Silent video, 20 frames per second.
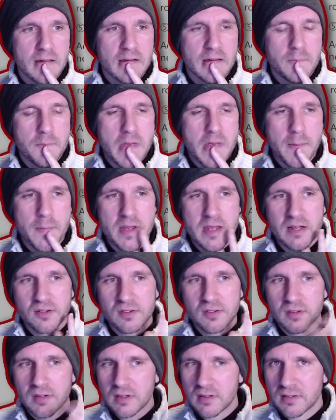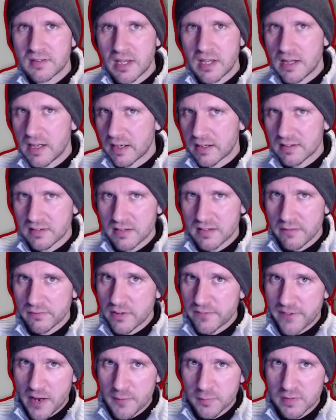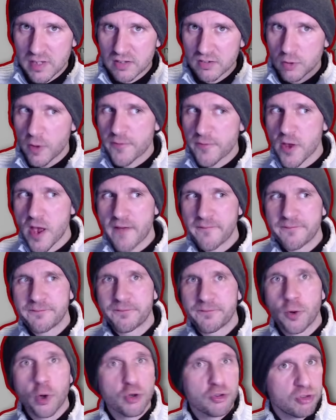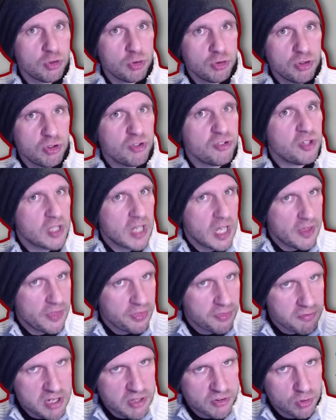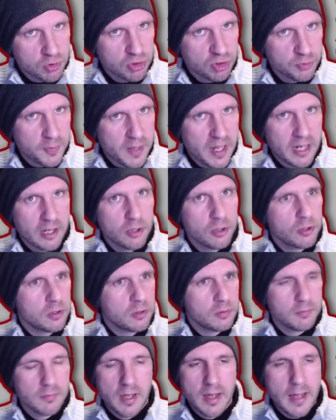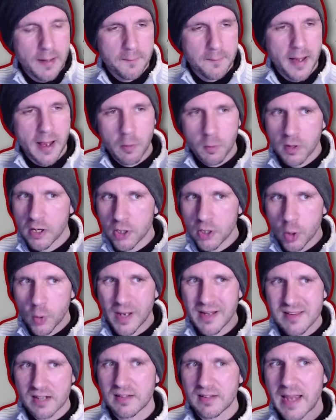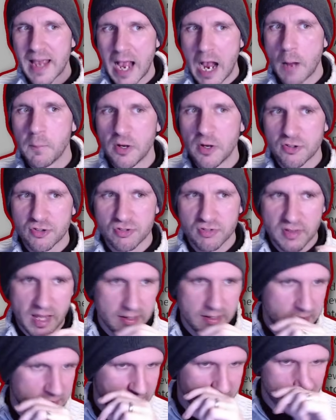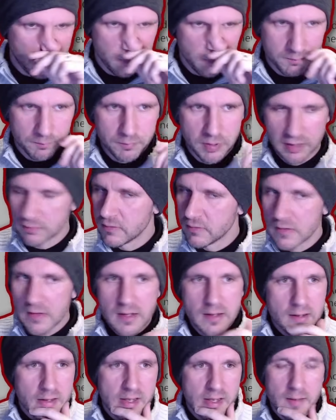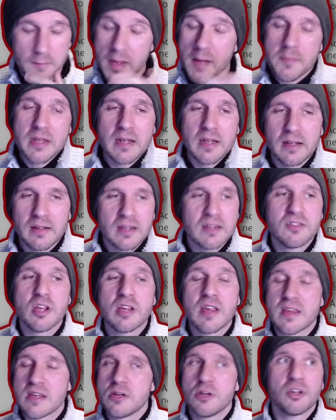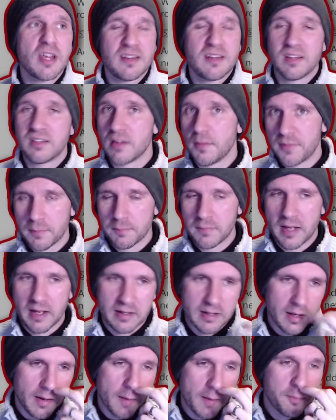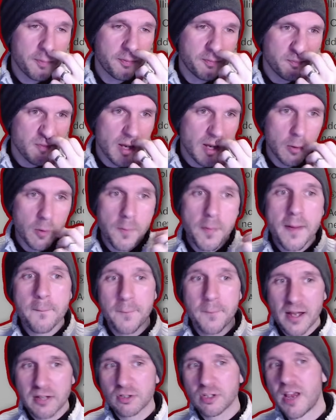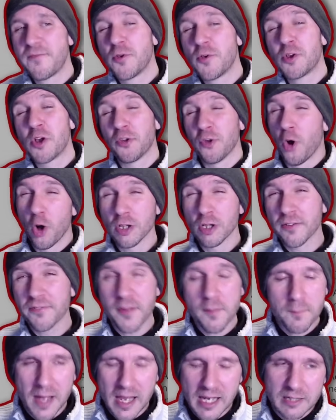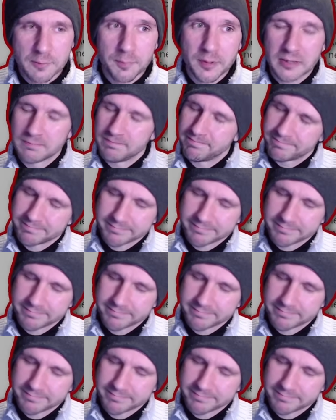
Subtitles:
Maybe say like 75%. So if you have 4 tuners, you get 3 tuners back, or I want to know exactly how much that is. But I mean, at least you're getting something back. It would be better if you got all of them back, but